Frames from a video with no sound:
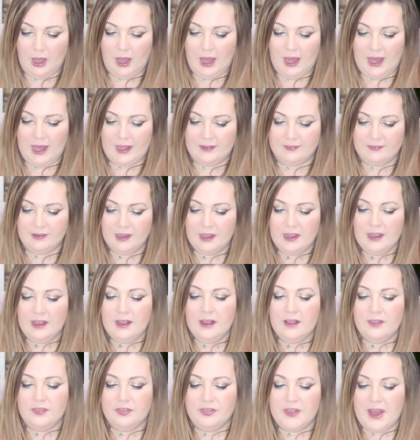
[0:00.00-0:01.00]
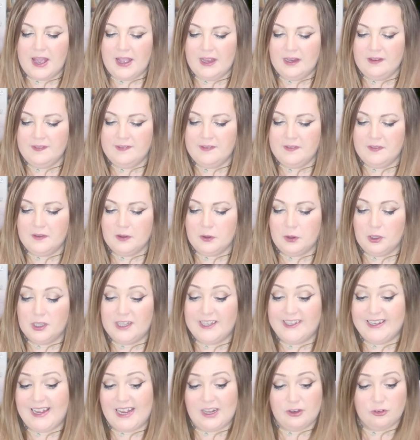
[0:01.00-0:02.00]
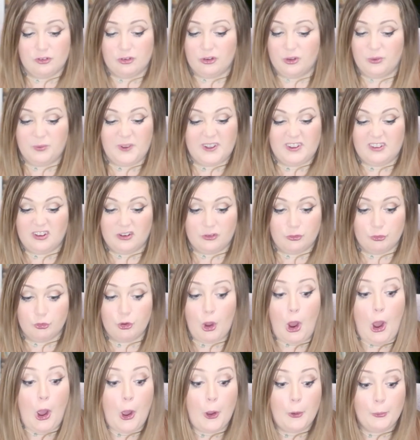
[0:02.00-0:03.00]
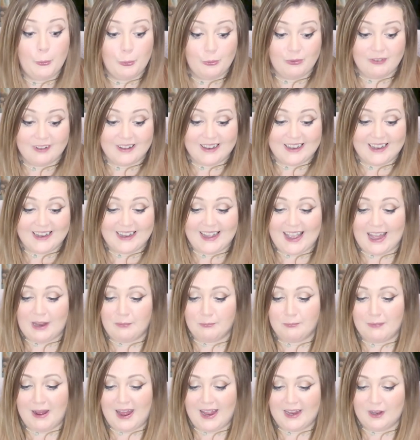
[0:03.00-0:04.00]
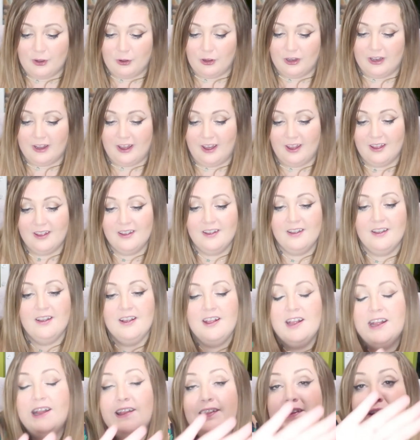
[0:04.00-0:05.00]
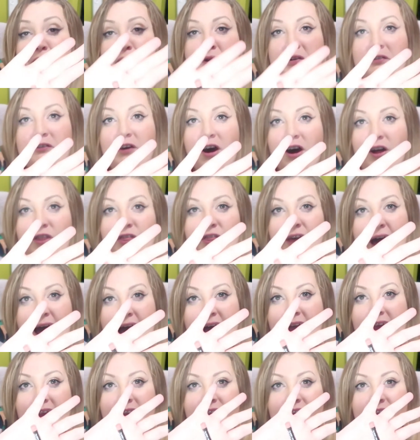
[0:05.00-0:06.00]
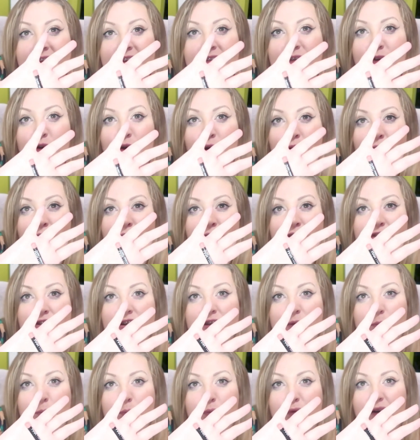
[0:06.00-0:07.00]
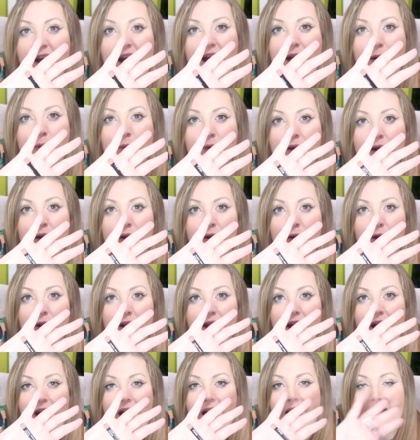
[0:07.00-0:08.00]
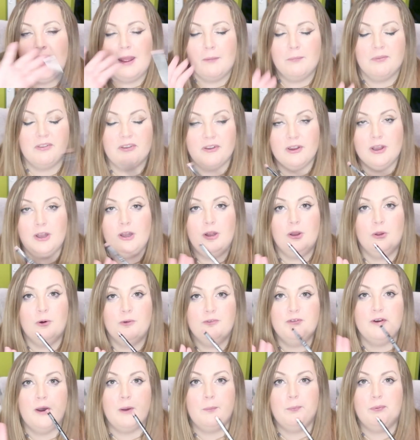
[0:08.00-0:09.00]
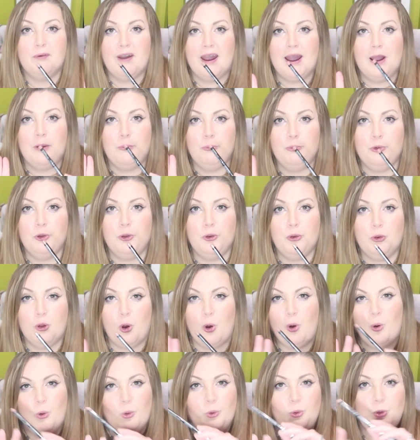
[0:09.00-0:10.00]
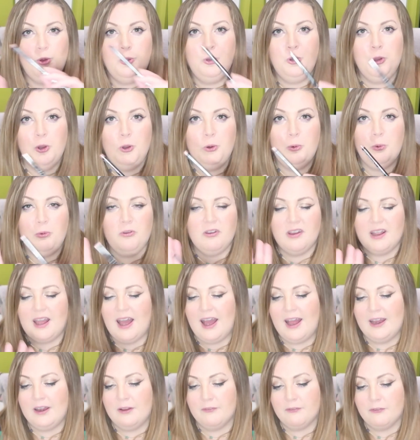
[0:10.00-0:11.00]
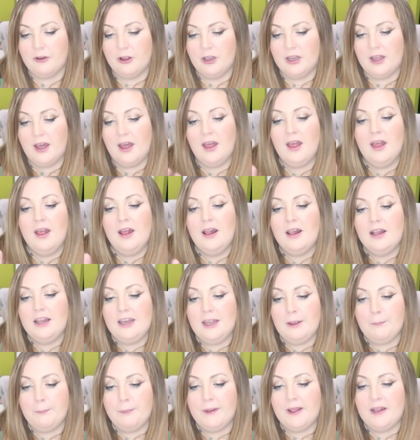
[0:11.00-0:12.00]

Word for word: and that is in the colour Natural, which is totally again my colour. So we've got that in this gorgeous brown colour. I absolutely love a brown or nude kind of colour. Lip